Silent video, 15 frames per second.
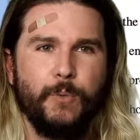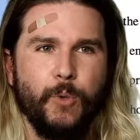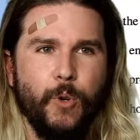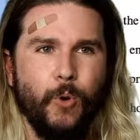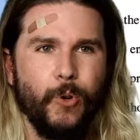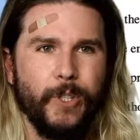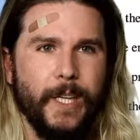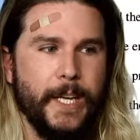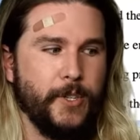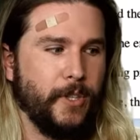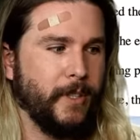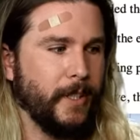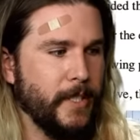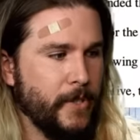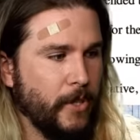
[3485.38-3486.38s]
correlation, at
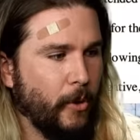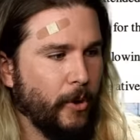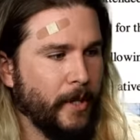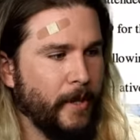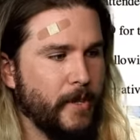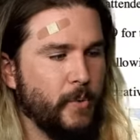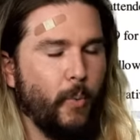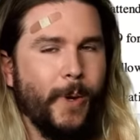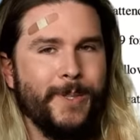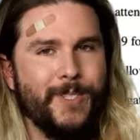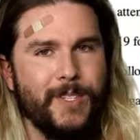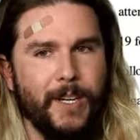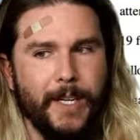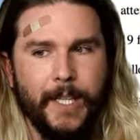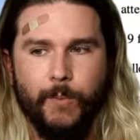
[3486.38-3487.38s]
least according to this one
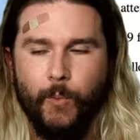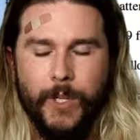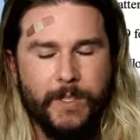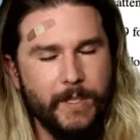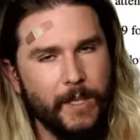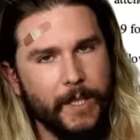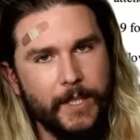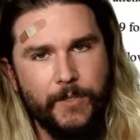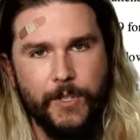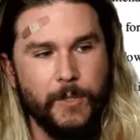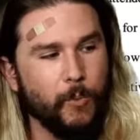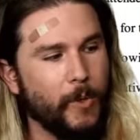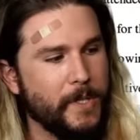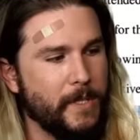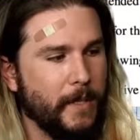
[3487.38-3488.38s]
study, and one study is just
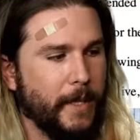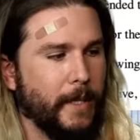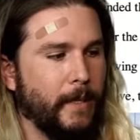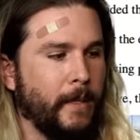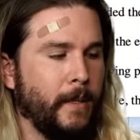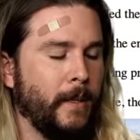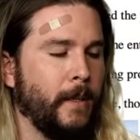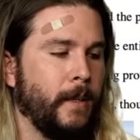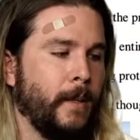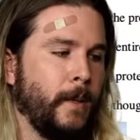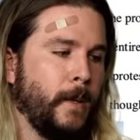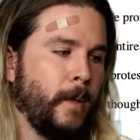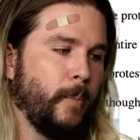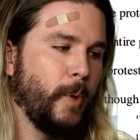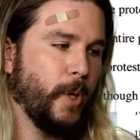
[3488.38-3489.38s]
one study.
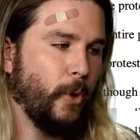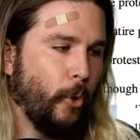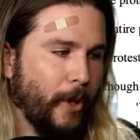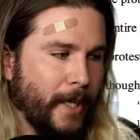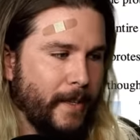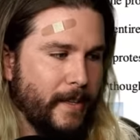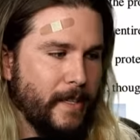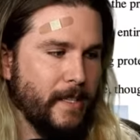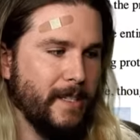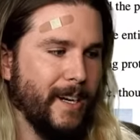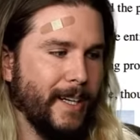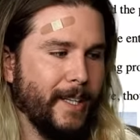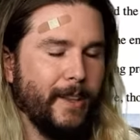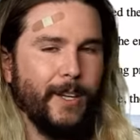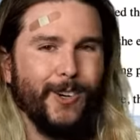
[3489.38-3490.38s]
But according to this
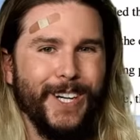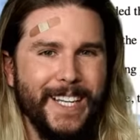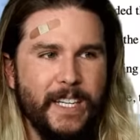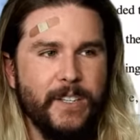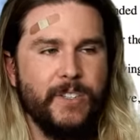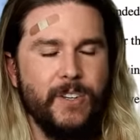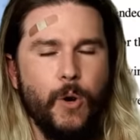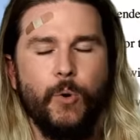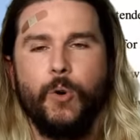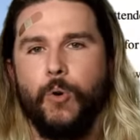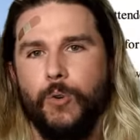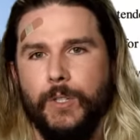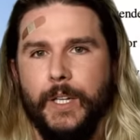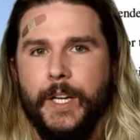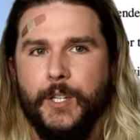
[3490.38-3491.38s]
study, there is no
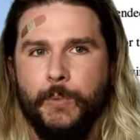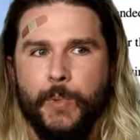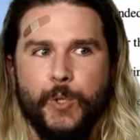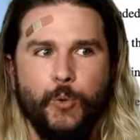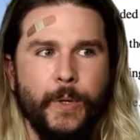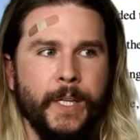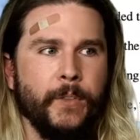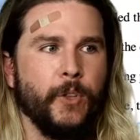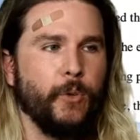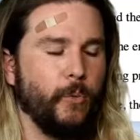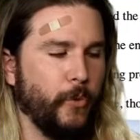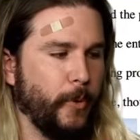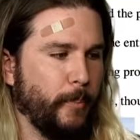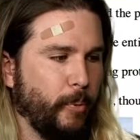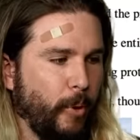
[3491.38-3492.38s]
correlation between the,
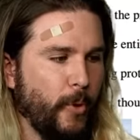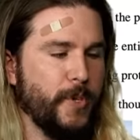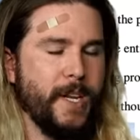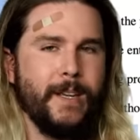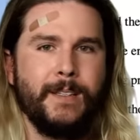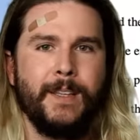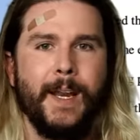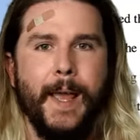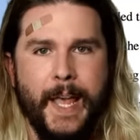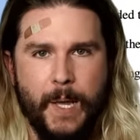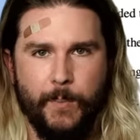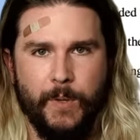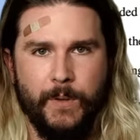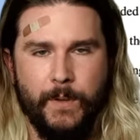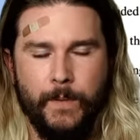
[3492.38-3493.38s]
the protests that
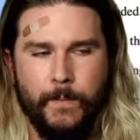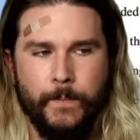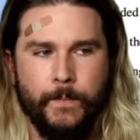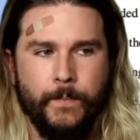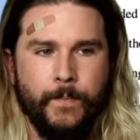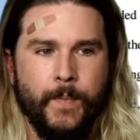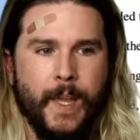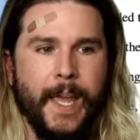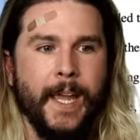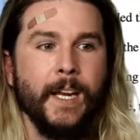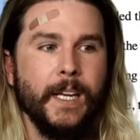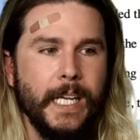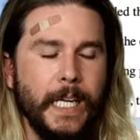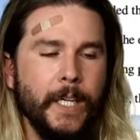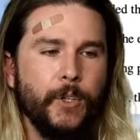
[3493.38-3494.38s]
happened and
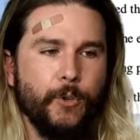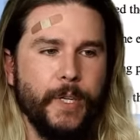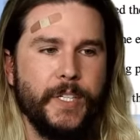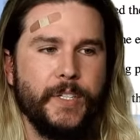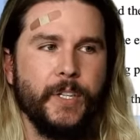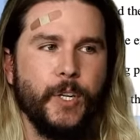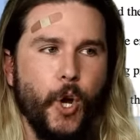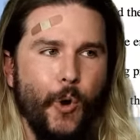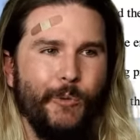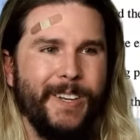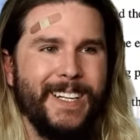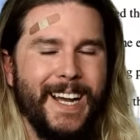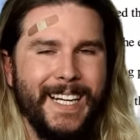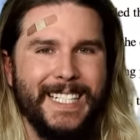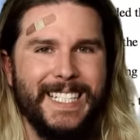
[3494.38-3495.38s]
increase in COVID
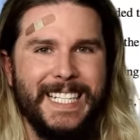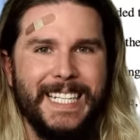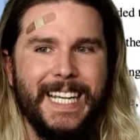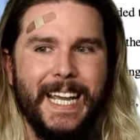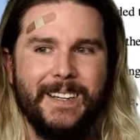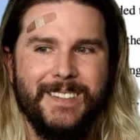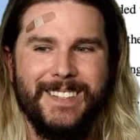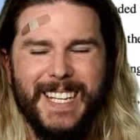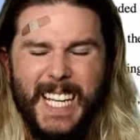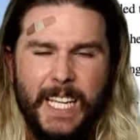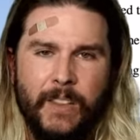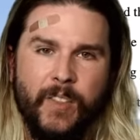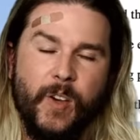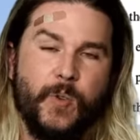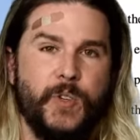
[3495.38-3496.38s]
19 cases in
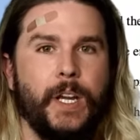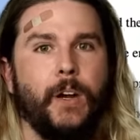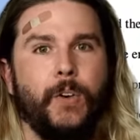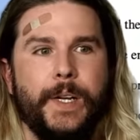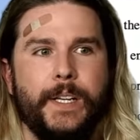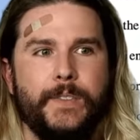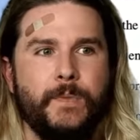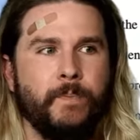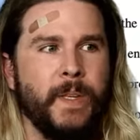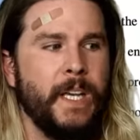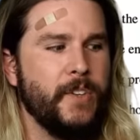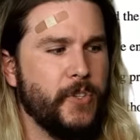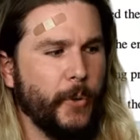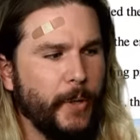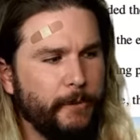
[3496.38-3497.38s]
those areas.
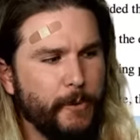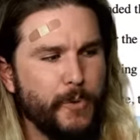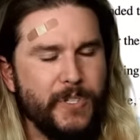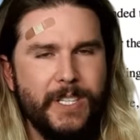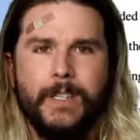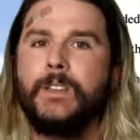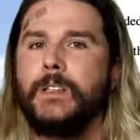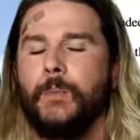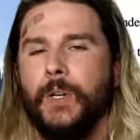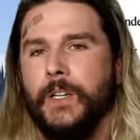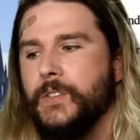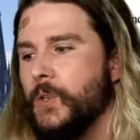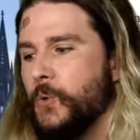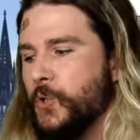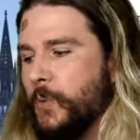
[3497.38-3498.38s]
So if you see someone on
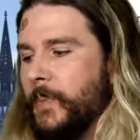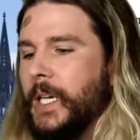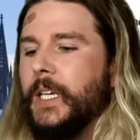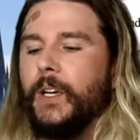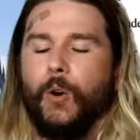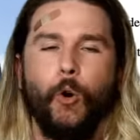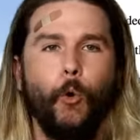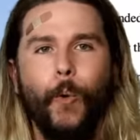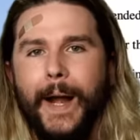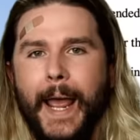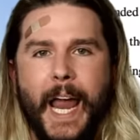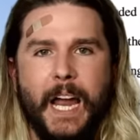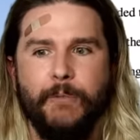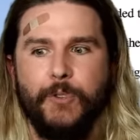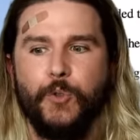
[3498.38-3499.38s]
social media or what
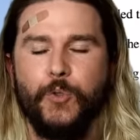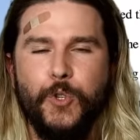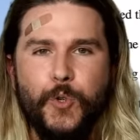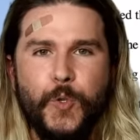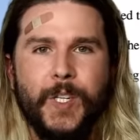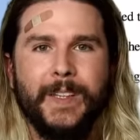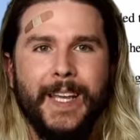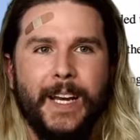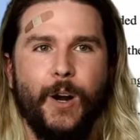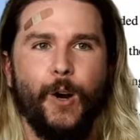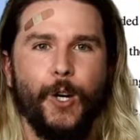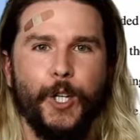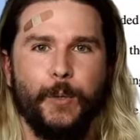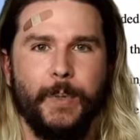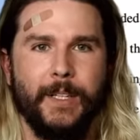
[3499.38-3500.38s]
have you using that
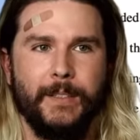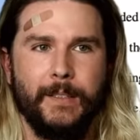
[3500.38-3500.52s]
argument